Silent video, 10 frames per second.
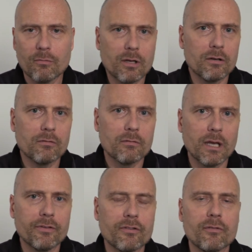We can
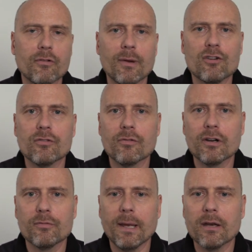get this information for
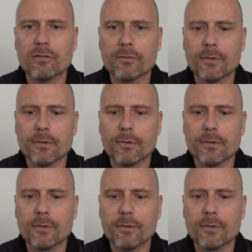Hispanics.